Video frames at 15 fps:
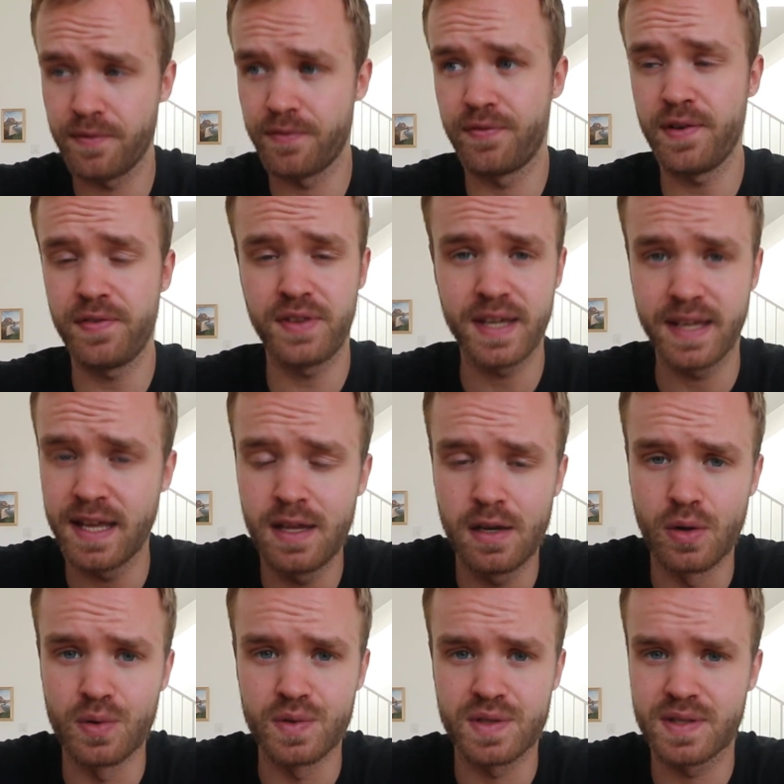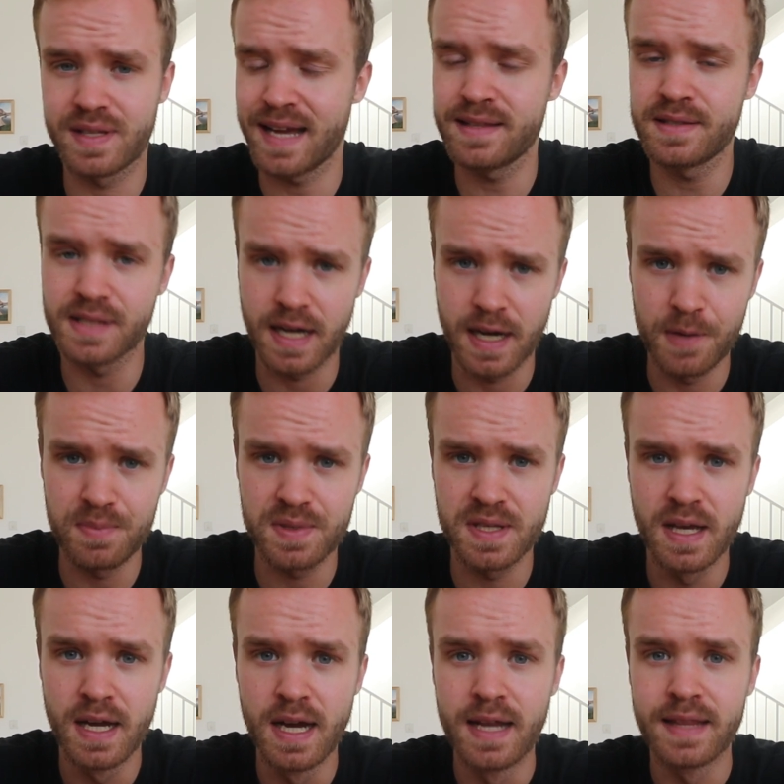50 kilos 10 times,
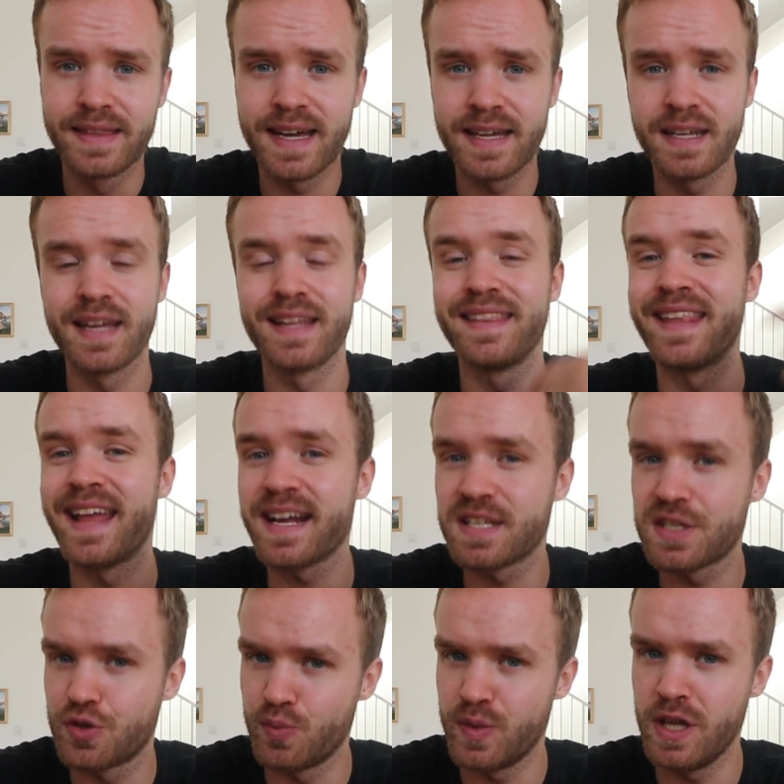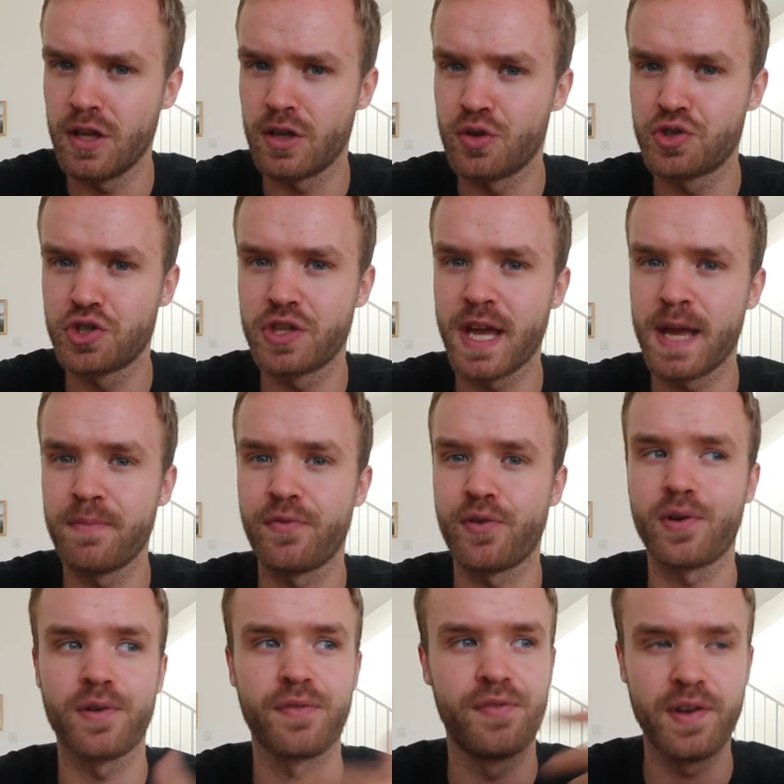then next week you should aim
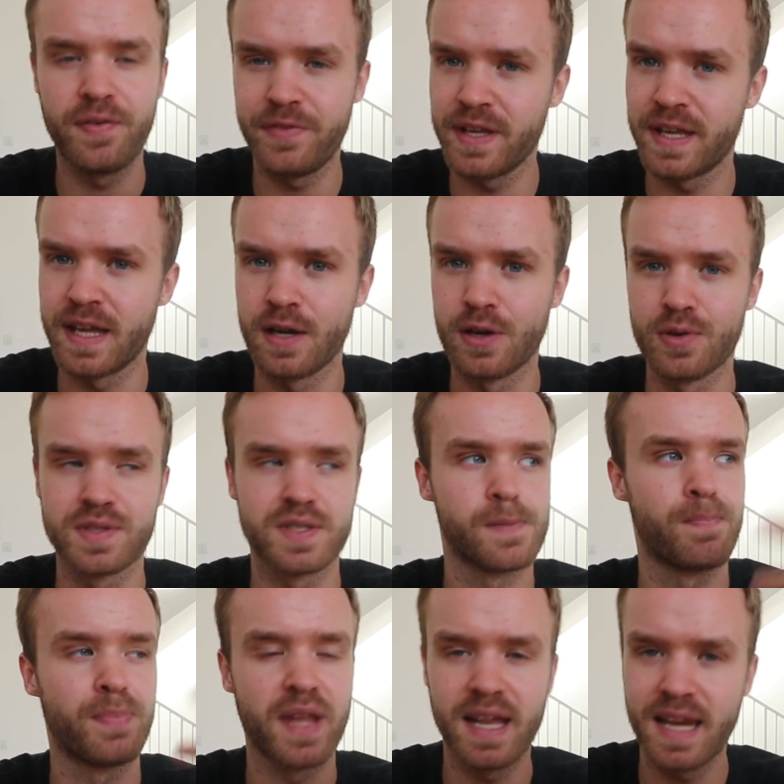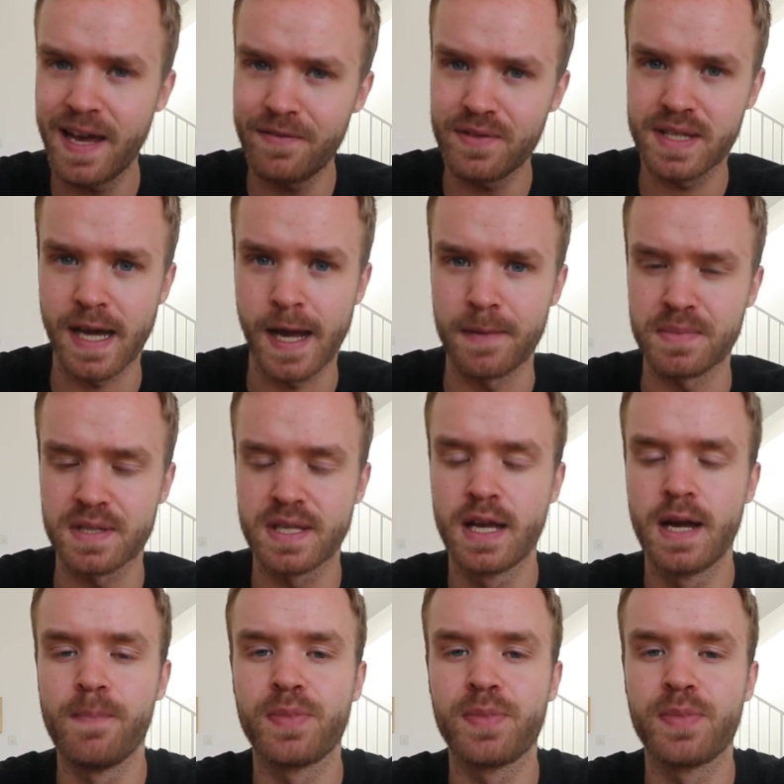for 50 kilos 11 times.